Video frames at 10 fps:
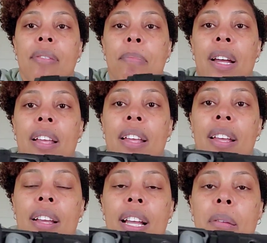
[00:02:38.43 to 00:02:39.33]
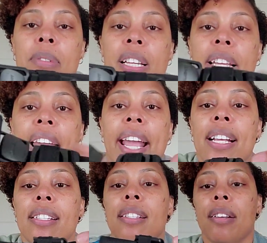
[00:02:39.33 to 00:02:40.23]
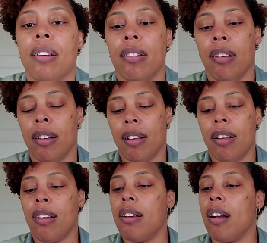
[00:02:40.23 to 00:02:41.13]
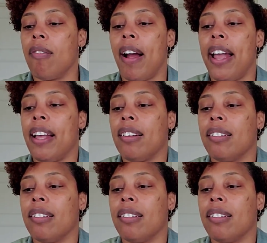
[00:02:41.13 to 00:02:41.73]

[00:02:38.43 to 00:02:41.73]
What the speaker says: But comes in a case. All right.